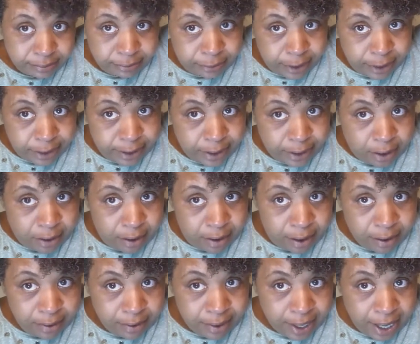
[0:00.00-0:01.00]
wasn't
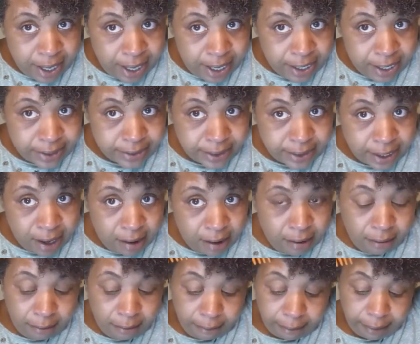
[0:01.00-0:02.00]
hard on the eyes at
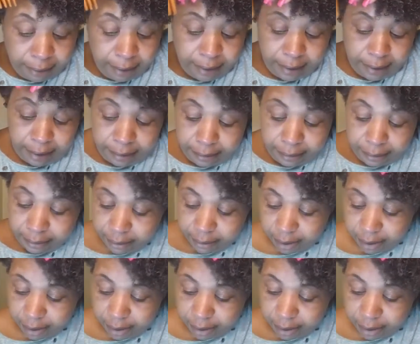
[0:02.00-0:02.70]
all, you know?